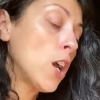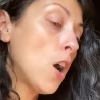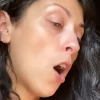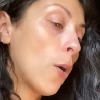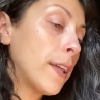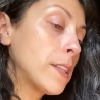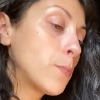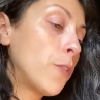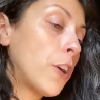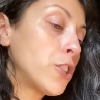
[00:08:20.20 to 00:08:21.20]
Okay, let's
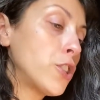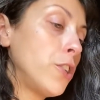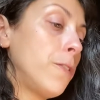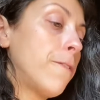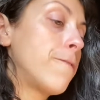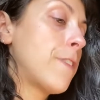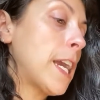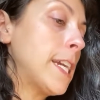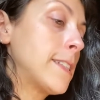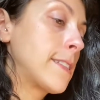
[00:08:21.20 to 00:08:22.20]
move on to
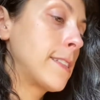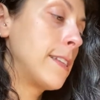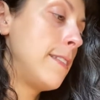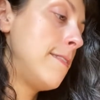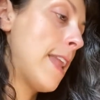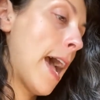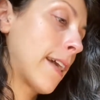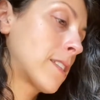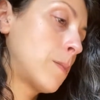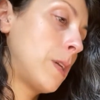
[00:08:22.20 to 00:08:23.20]
face
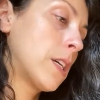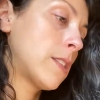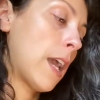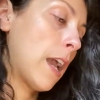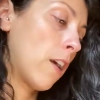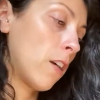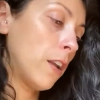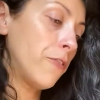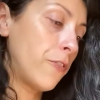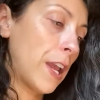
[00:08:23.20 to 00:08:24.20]
next, because hair
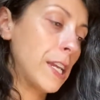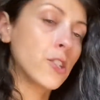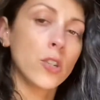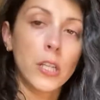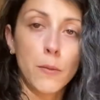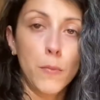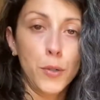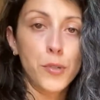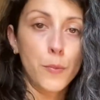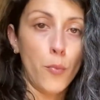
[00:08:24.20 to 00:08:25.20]
and face are like the
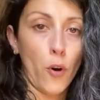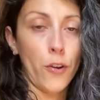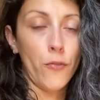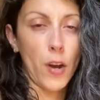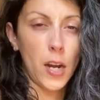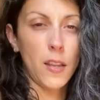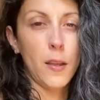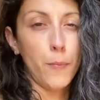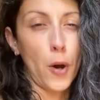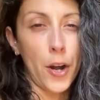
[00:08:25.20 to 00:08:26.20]
most important, right? And
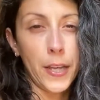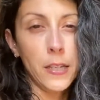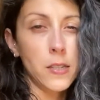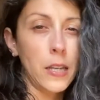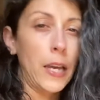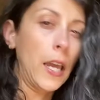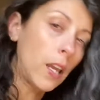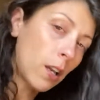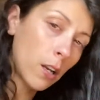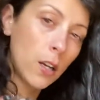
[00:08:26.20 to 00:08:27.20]
then body is
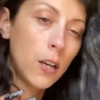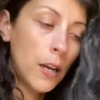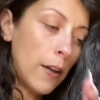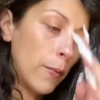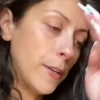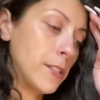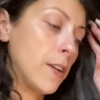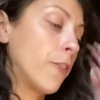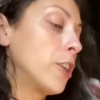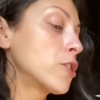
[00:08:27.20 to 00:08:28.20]
like, everybody's
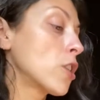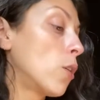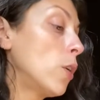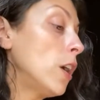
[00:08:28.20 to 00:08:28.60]
different. So